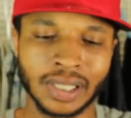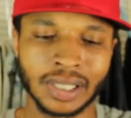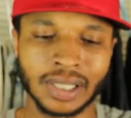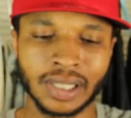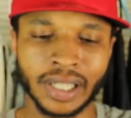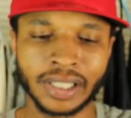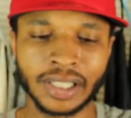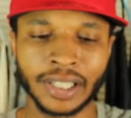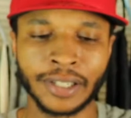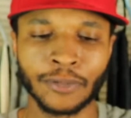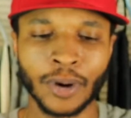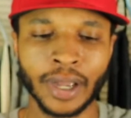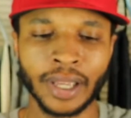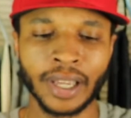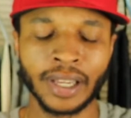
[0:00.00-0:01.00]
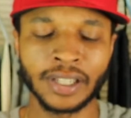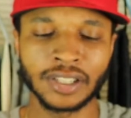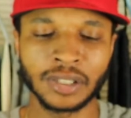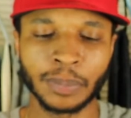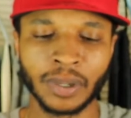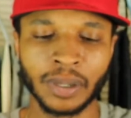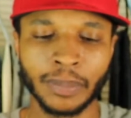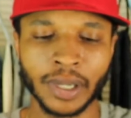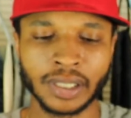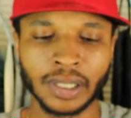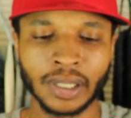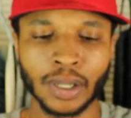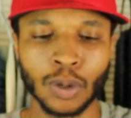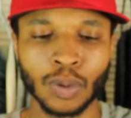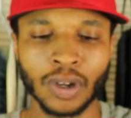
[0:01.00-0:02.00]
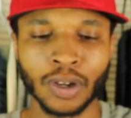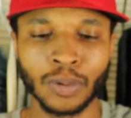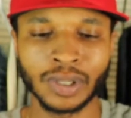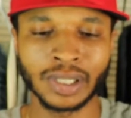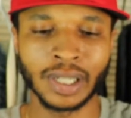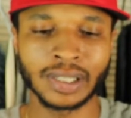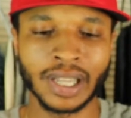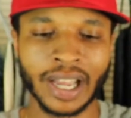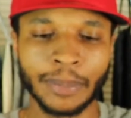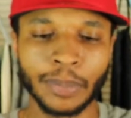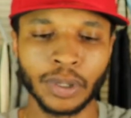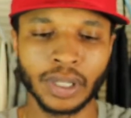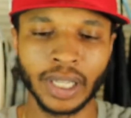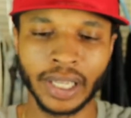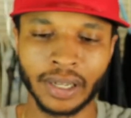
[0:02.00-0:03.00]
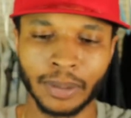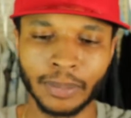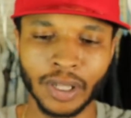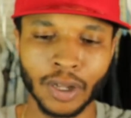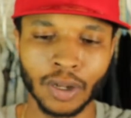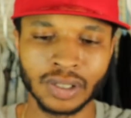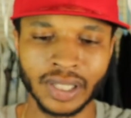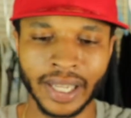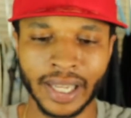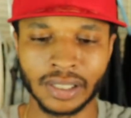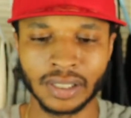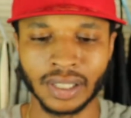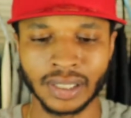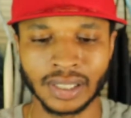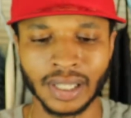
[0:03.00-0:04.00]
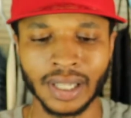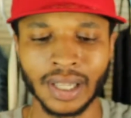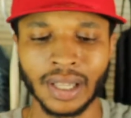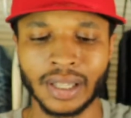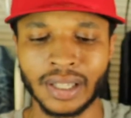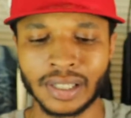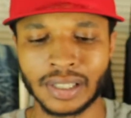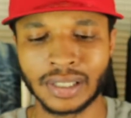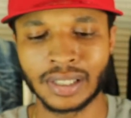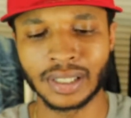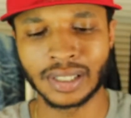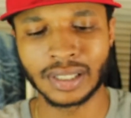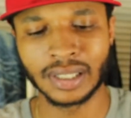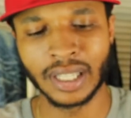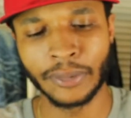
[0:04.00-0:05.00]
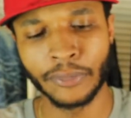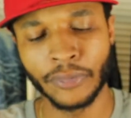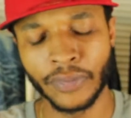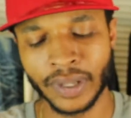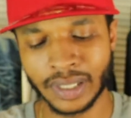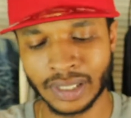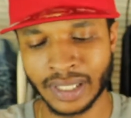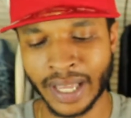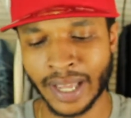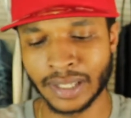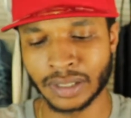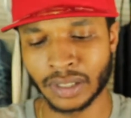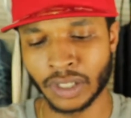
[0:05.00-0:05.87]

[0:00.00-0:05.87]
this stitch in right here? This is pretty much the logo. It says Hyper Denim Los Angeles. This is a slim fit, size